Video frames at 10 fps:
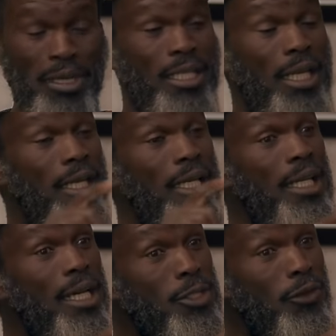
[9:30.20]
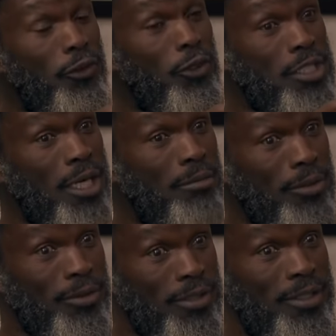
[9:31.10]
But the Leahs of your
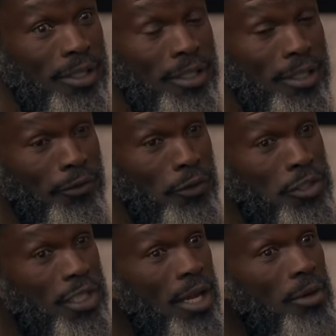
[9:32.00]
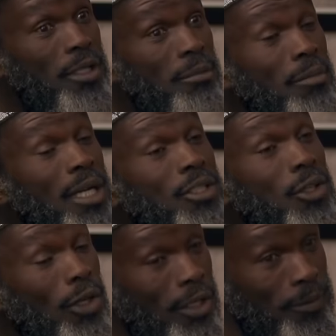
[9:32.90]
troubles, yes. if you stay with them much
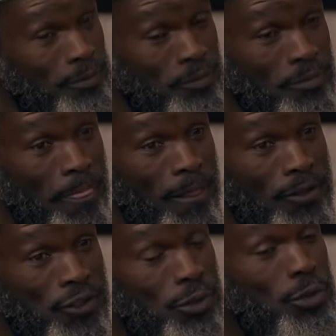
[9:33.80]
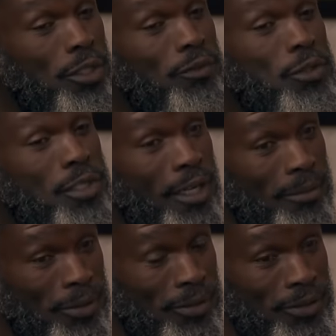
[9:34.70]
longer, she will give you
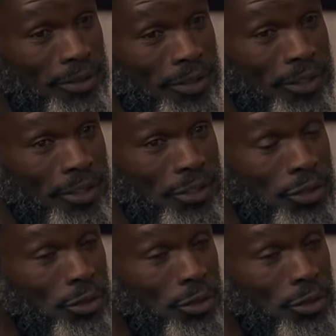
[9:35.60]
Simon. Mm.